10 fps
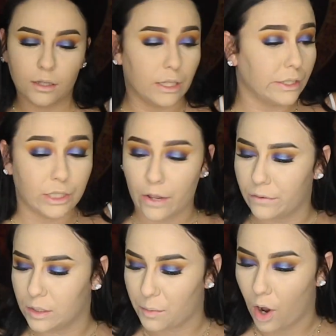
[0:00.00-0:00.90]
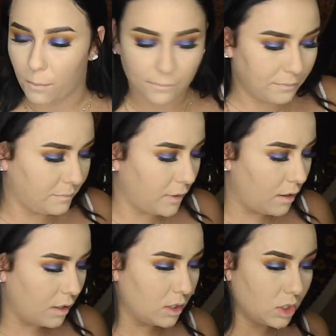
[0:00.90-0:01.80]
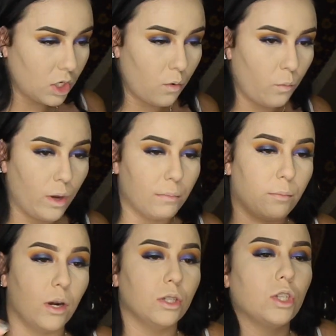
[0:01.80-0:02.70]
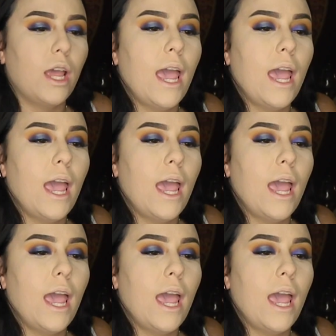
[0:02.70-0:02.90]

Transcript: This stuff is bomb. So, with my brush.